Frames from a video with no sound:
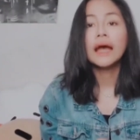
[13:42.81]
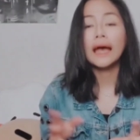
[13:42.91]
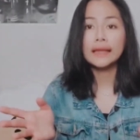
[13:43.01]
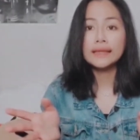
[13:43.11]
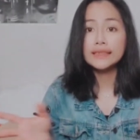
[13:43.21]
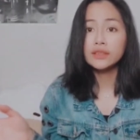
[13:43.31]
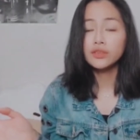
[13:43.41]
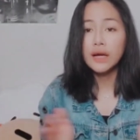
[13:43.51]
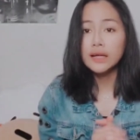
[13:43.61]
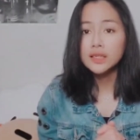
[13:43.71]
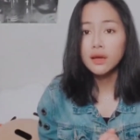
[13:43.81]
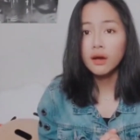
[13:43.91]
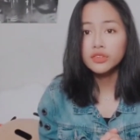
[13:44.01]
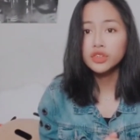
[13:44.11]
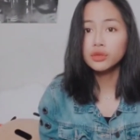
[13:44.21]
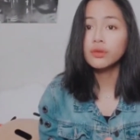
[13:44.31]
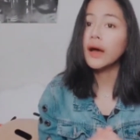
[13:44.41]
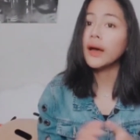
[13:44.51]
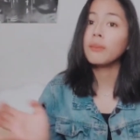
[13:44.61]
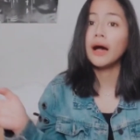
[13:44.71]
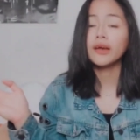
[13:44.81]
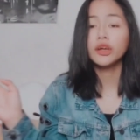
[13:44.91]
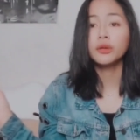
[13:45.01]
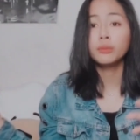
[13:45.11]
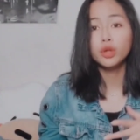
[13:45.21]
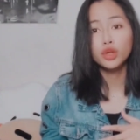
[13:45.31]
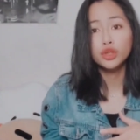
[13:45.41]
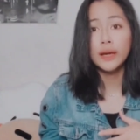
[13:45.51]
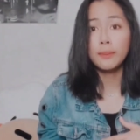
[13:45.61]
I listen to that song too. I buy her merch.